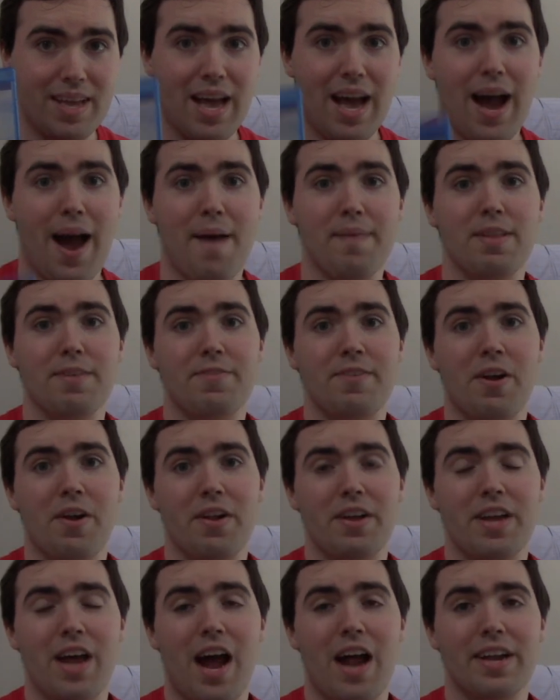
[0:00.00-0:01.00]
I'm the
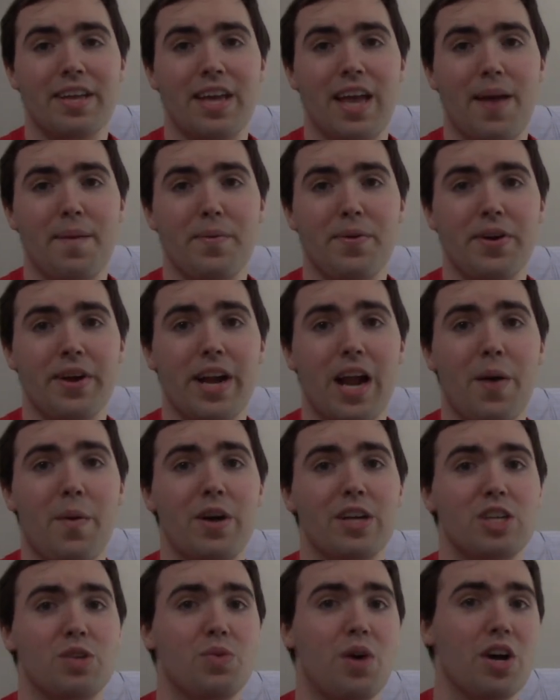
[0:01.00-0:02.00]
Fairly Odd Gamer, and I
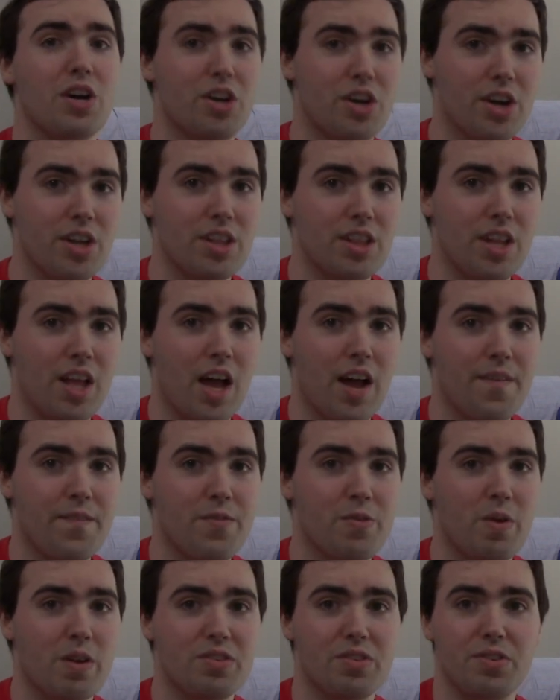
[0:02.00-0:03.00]
wish you all good luck
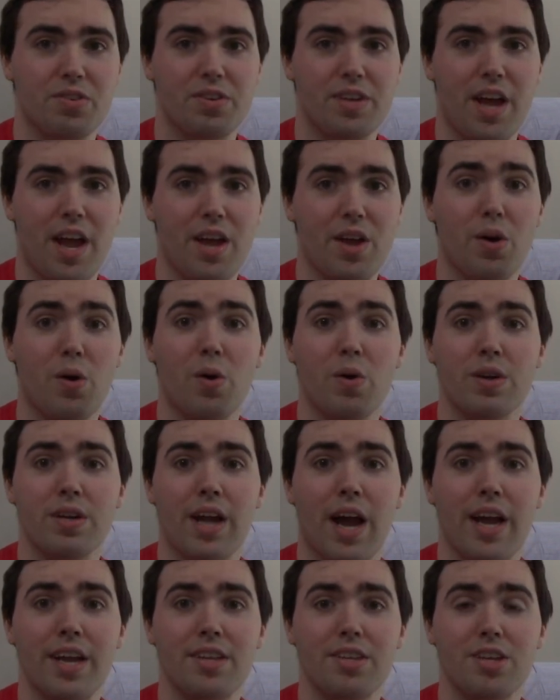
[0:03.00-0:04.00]
the rest of your day or
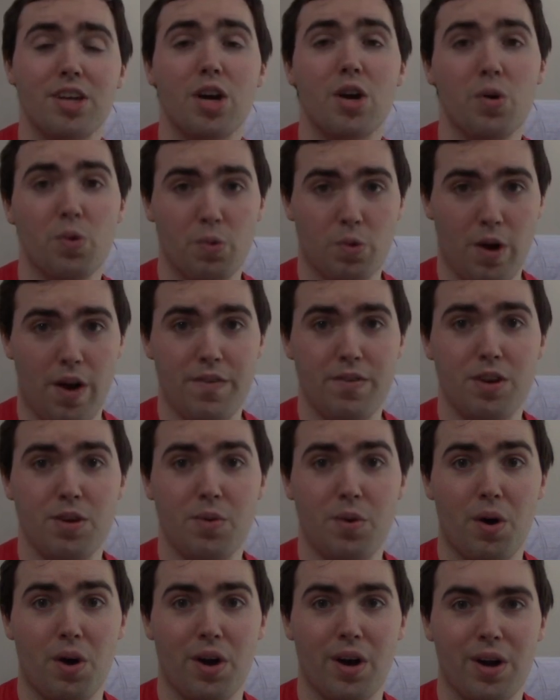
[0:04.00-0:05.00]
night, wherever you
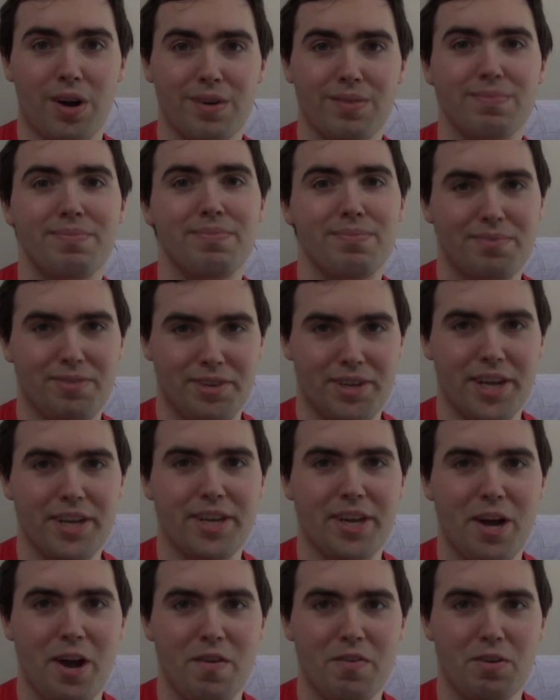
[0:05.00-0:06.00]
are. Take
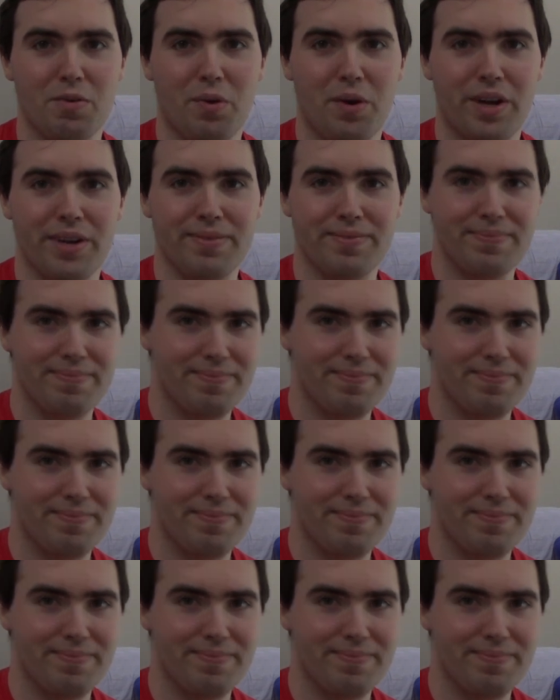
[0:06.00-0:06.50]
care, everyone.